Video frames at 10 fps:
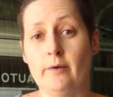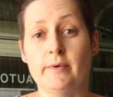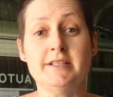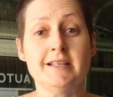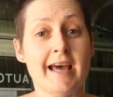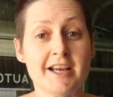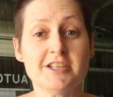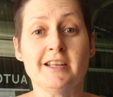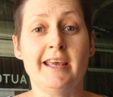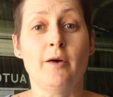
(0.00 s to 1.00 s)
We did
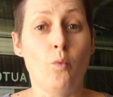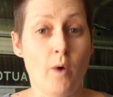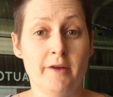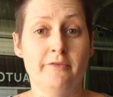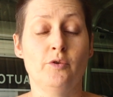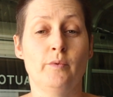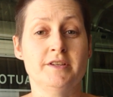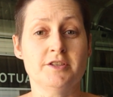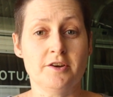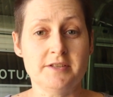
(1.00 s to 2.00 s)
actually get one of the
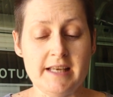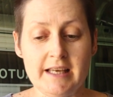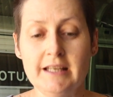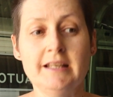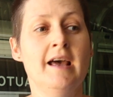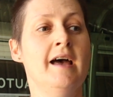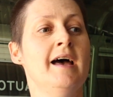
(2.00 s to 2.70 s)
windows in.